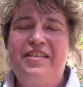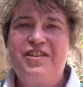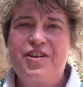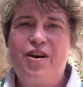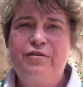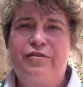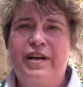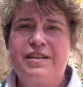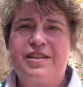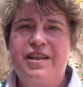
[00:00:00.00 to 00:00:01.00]
This
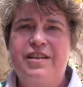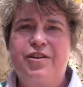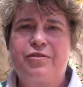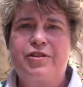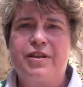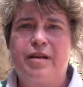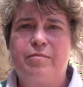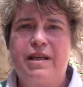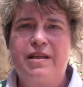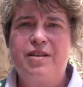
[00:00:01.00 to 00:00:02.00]
conference in
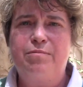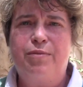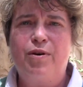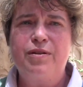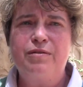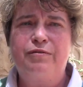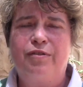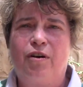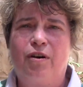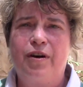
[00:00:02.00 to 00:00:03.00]
Jerusalem is important
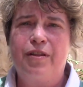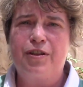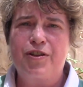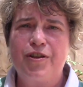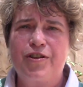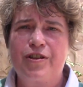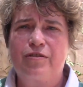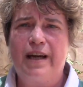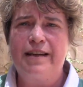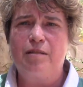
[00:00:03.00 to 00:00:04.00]
for the Church in
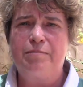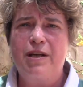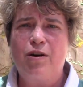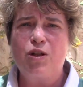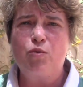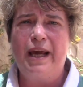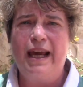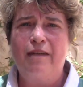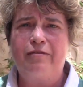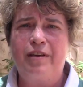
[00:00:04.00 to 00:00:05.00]
Rhineland because we
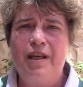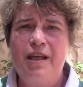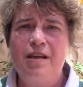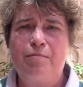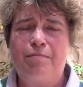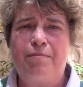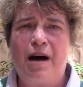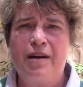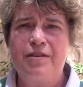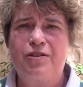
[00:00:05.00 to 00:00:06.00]
have here
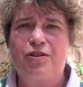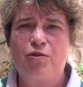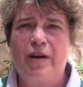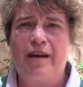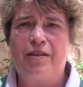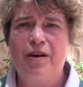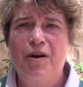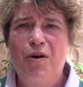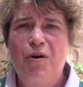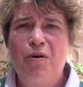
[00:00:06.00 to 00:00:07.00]
partners together
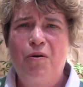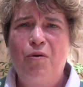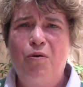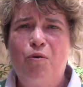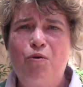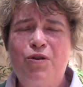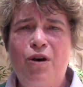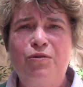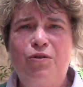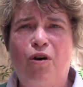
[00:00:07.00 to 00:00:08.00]
who
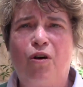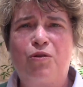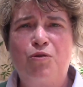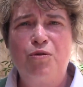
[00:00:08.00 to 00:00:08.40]
don't talk